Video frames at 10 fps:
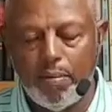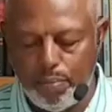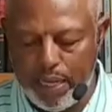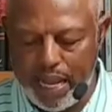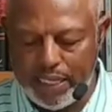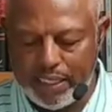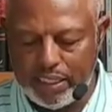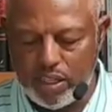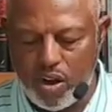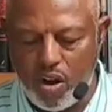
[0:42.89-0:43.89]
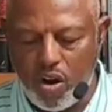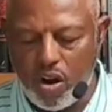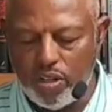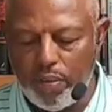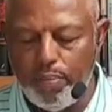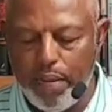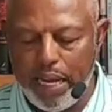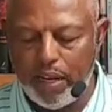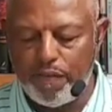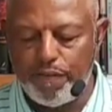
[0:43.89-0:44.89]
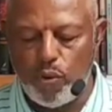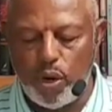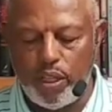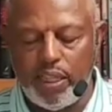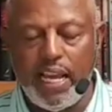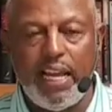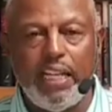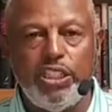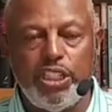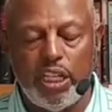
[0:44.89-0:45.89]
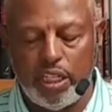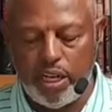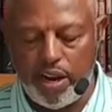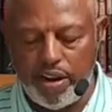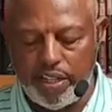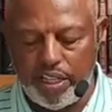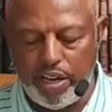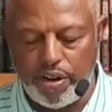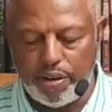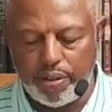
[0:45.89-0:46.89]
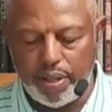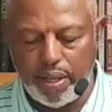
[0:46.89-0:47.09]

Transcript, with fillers: Blessed are the meek, for they shall inherit the earth.